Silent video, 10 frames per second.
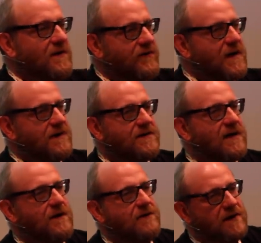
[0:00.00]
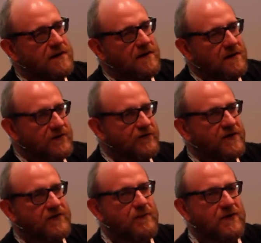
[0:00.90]
the encoding, the
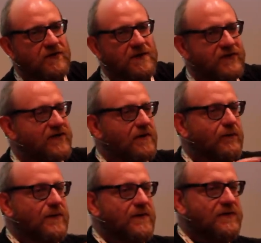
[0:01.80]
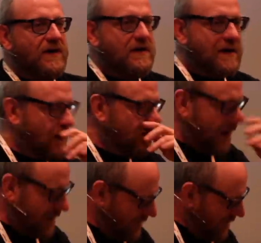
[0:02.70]
transmission itself, and the decoding.